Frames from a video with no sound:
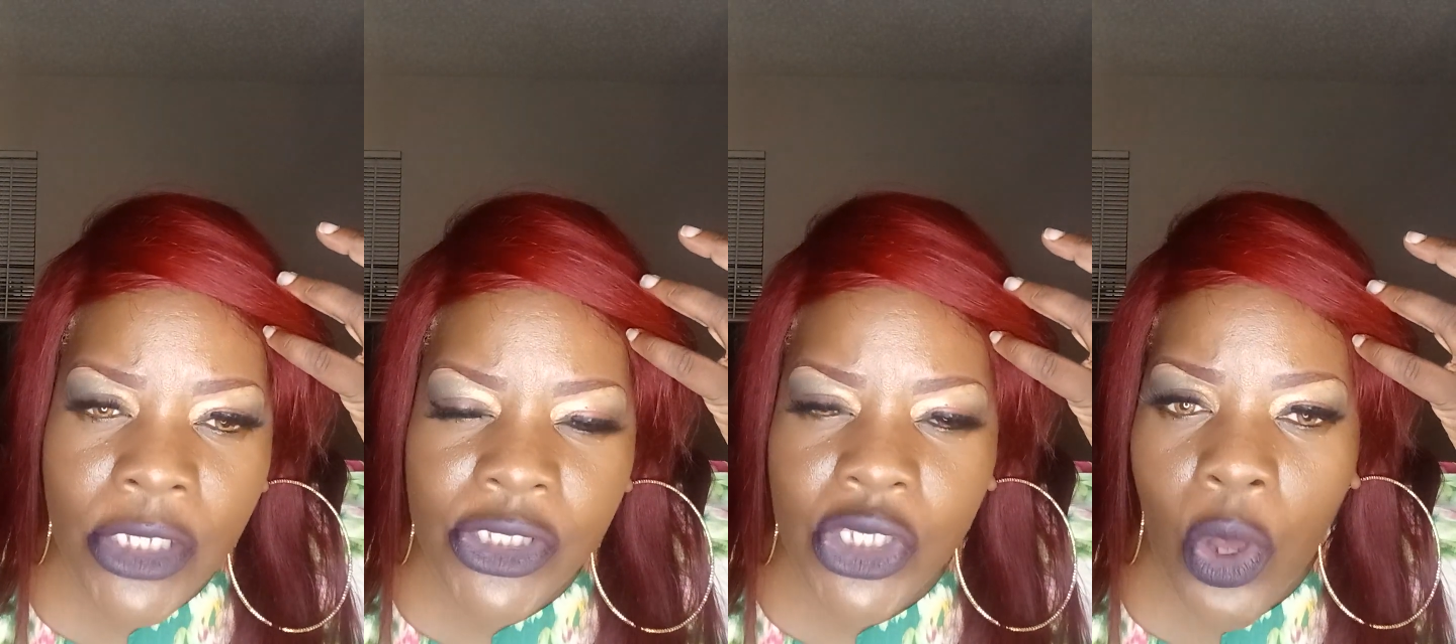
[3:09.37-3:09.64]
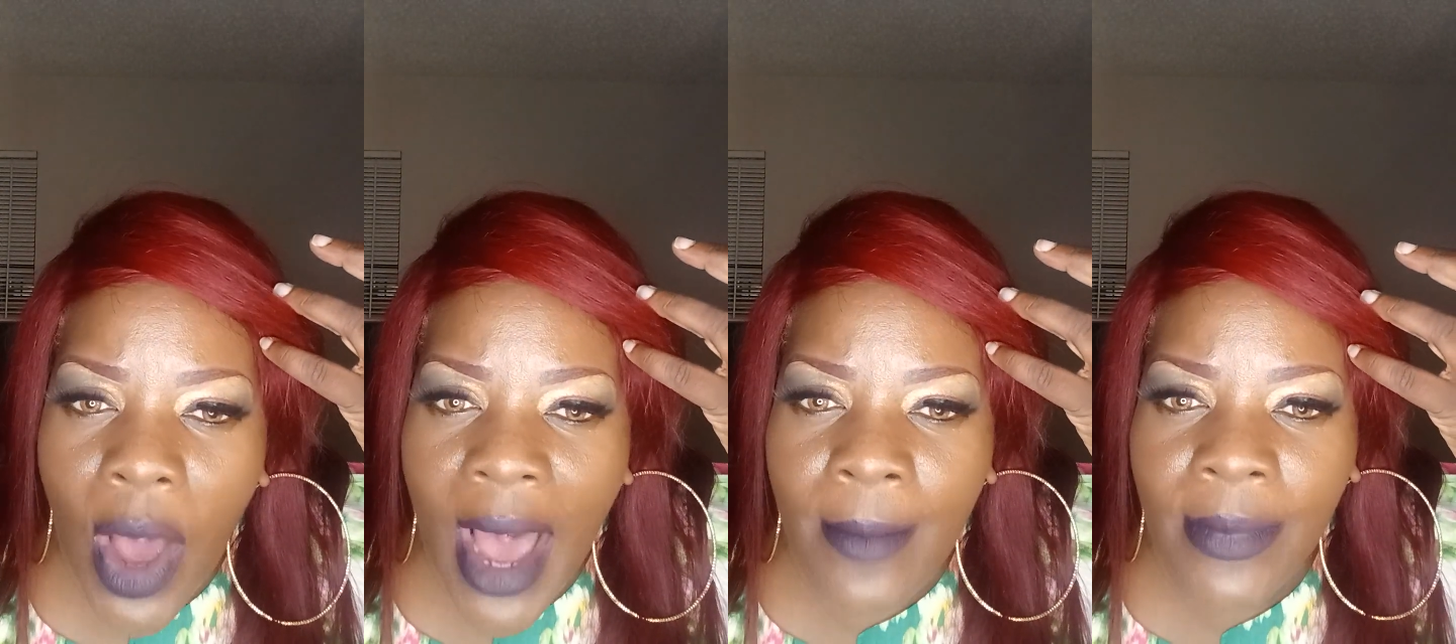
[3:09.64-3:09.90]

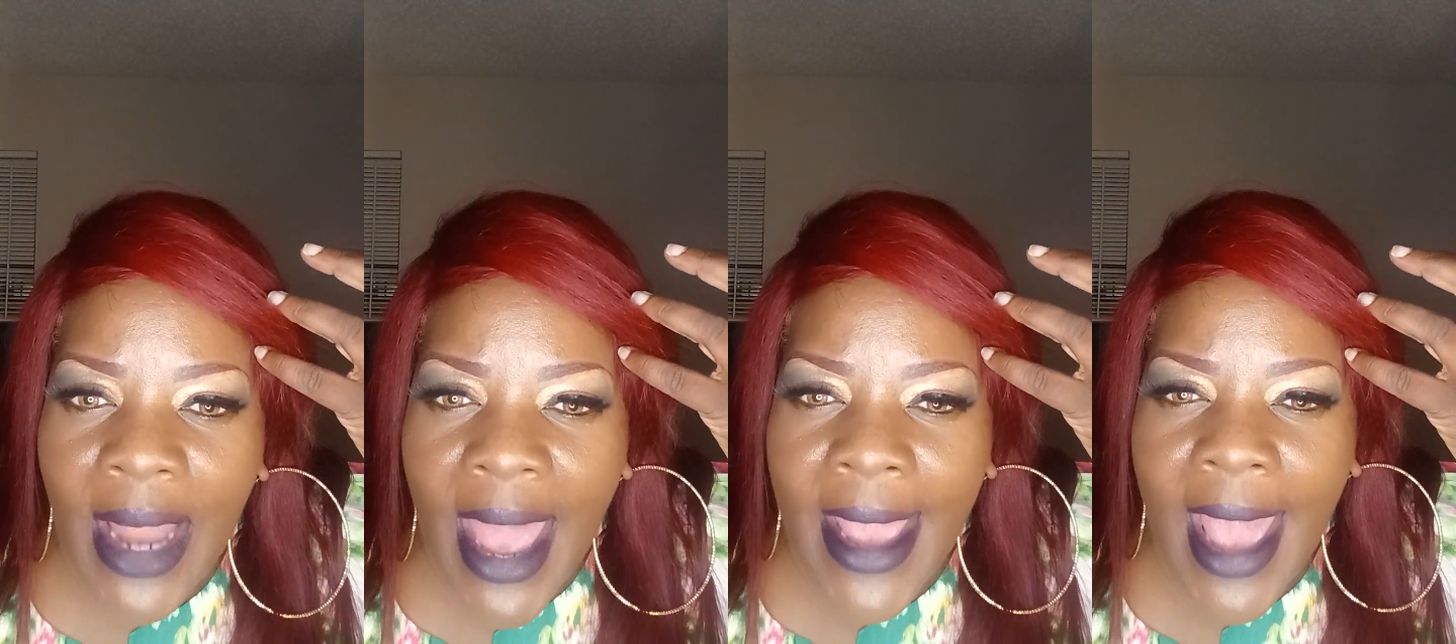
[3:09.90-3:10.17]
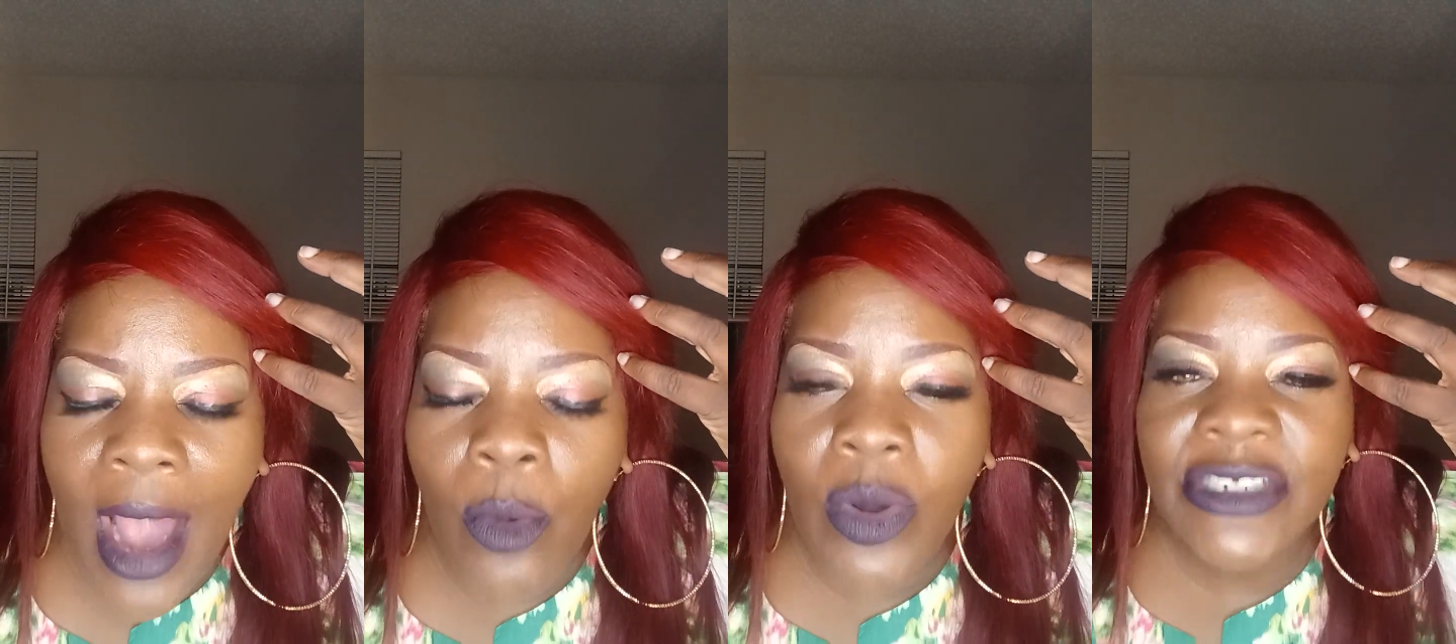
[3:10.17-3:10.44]
So I'm
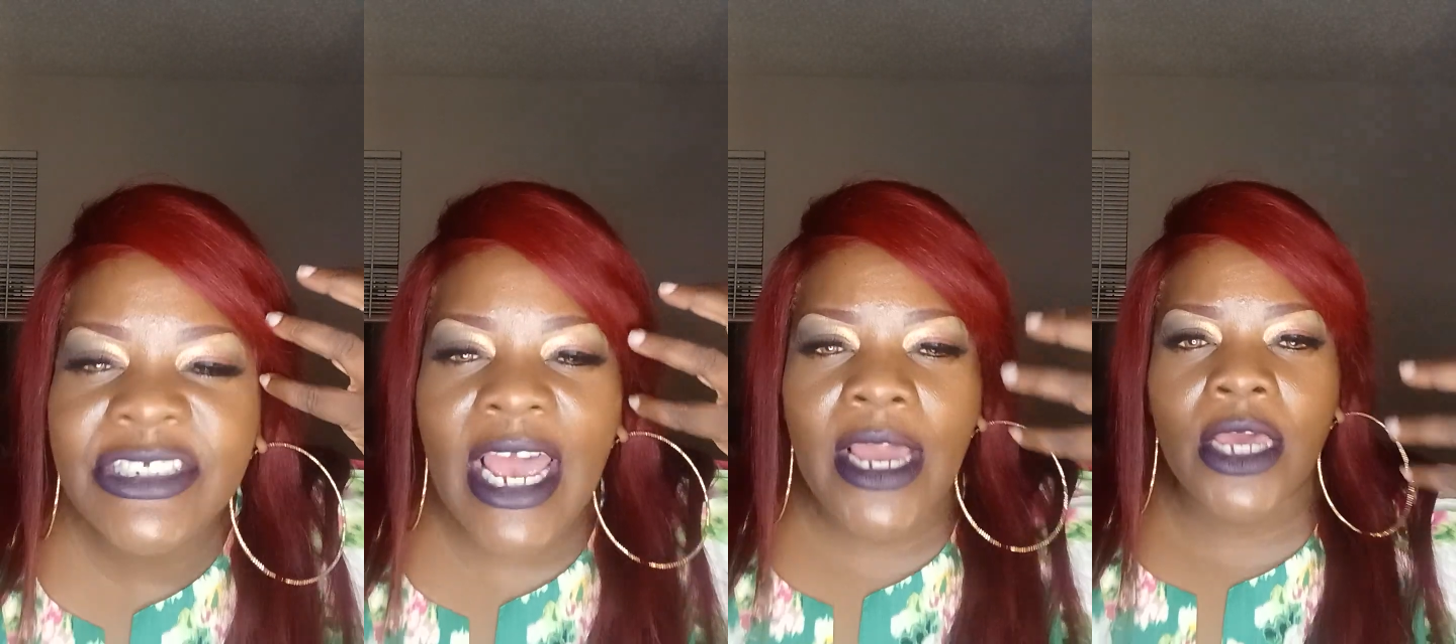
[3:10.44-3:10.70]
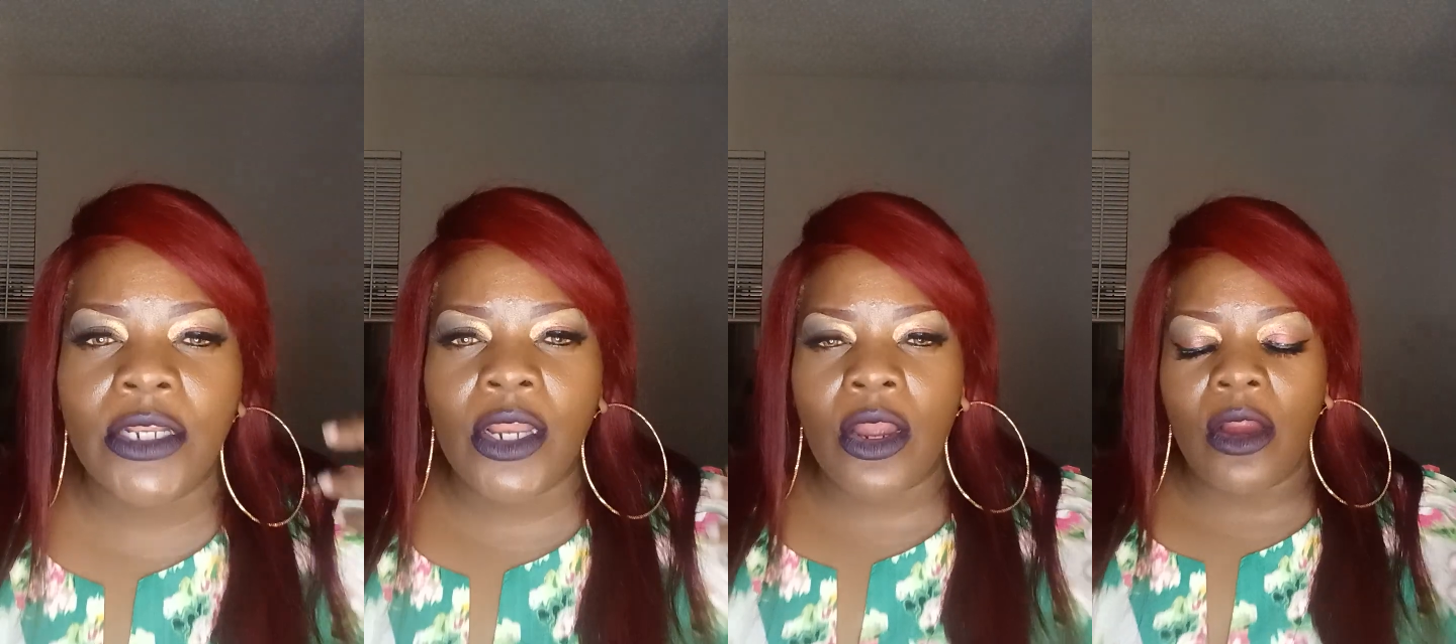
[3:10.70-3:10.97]
like, I wish I
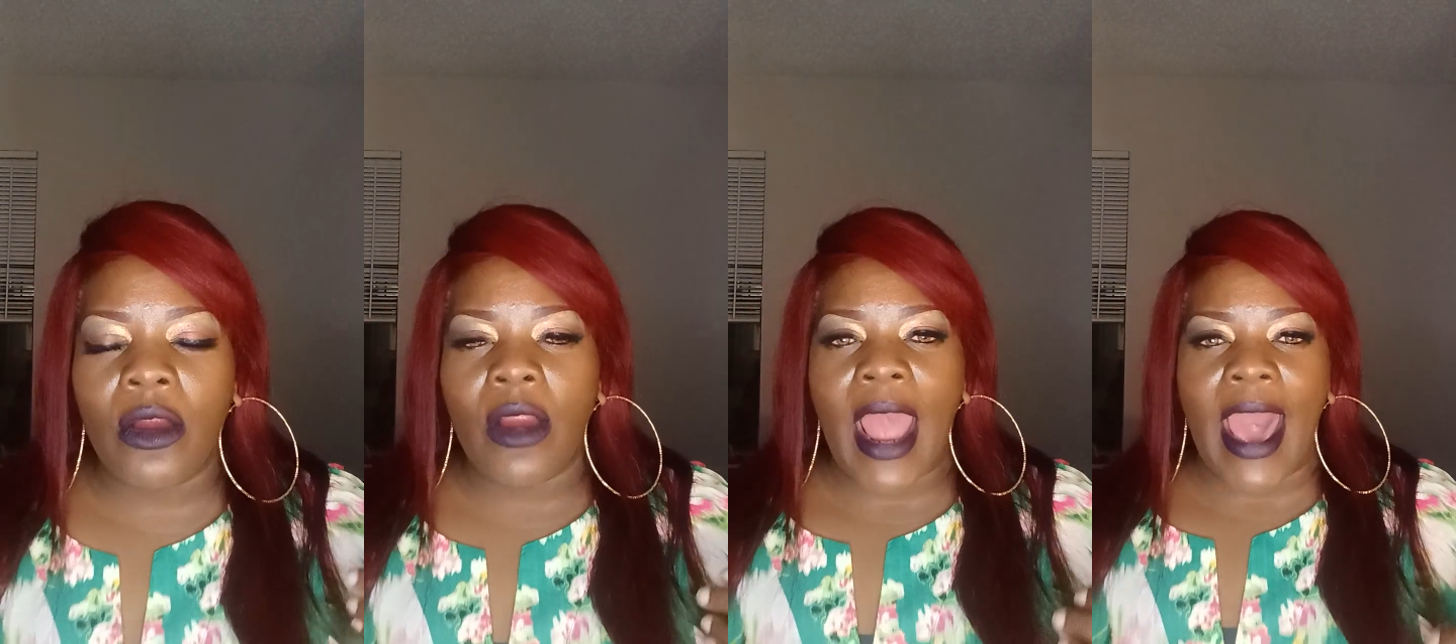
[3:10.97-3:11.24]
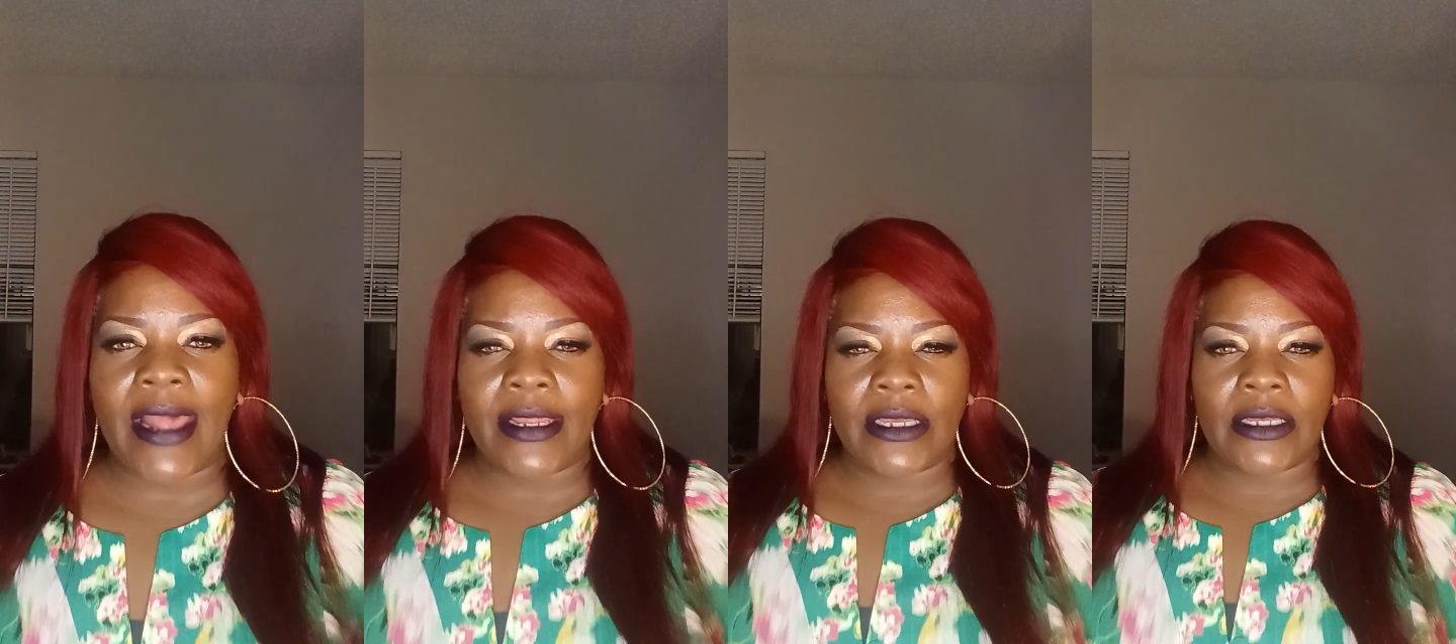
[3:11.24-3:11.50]
could learn
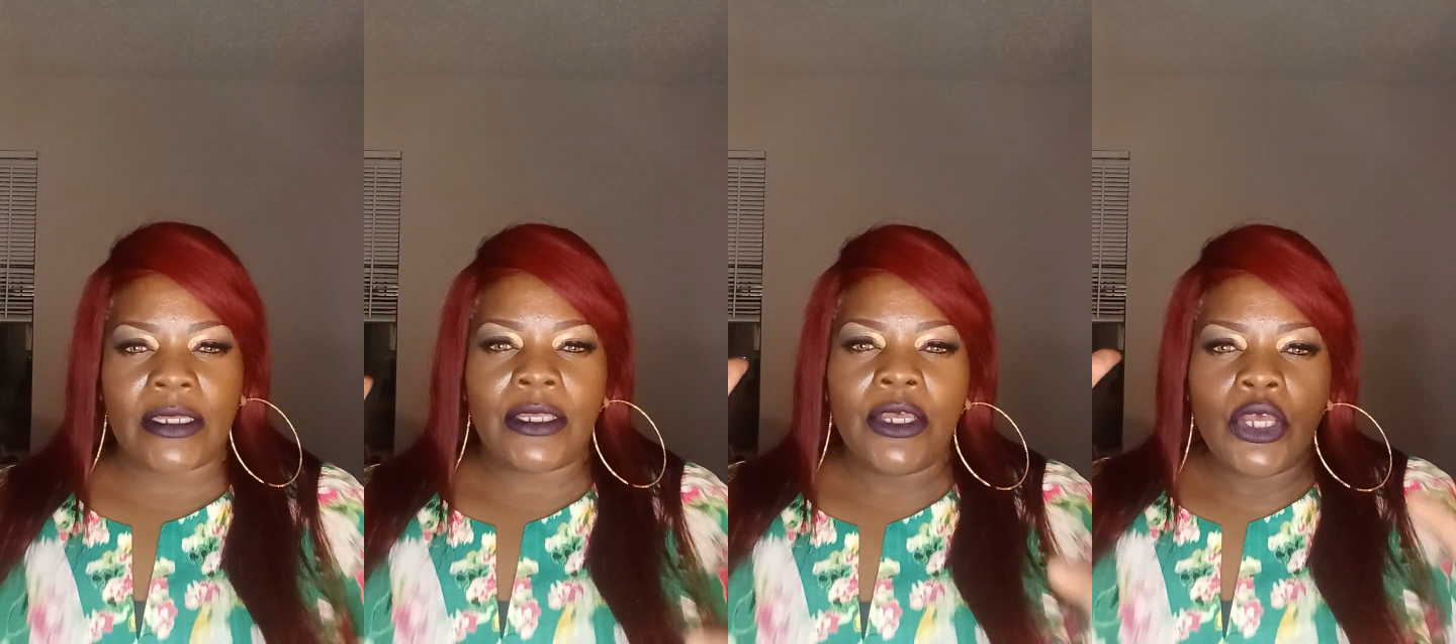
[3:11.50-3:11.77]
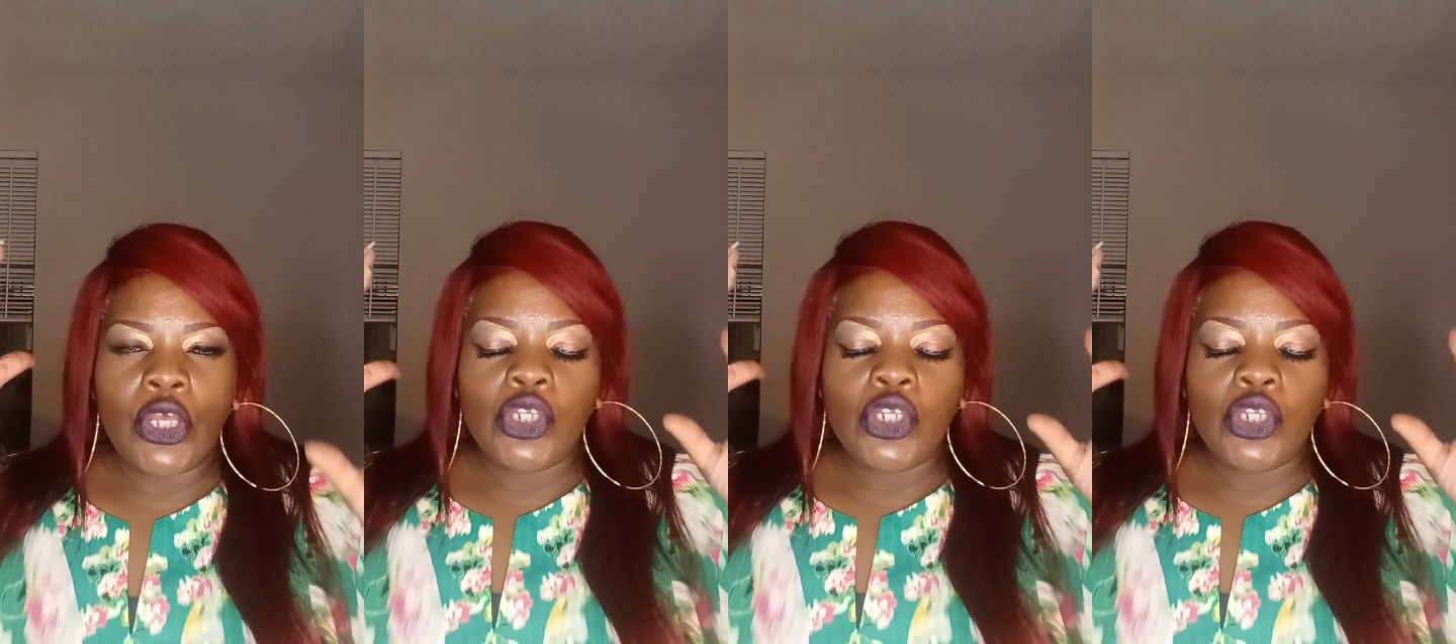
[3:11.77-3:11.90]
how to